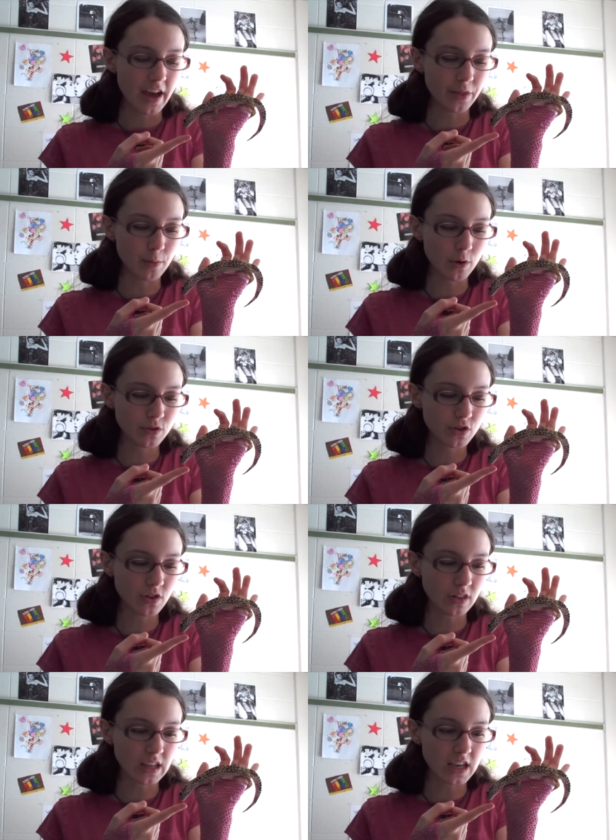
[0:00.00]
At the most,
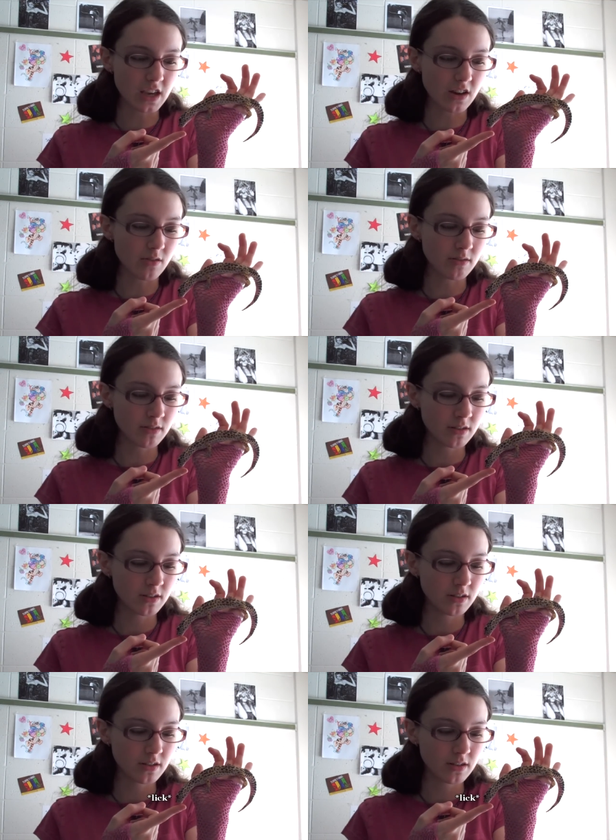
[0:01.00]
she'll lick you.
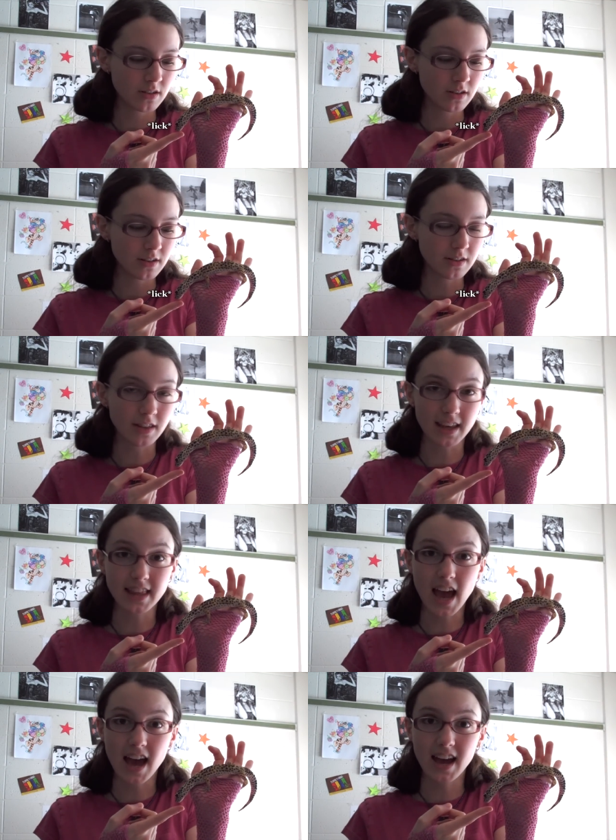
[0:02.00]
Like
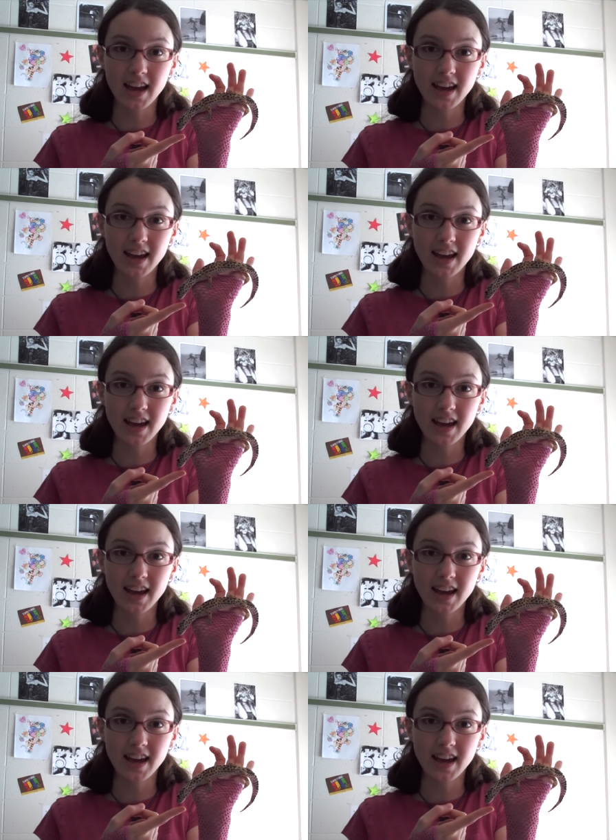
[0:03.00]
that.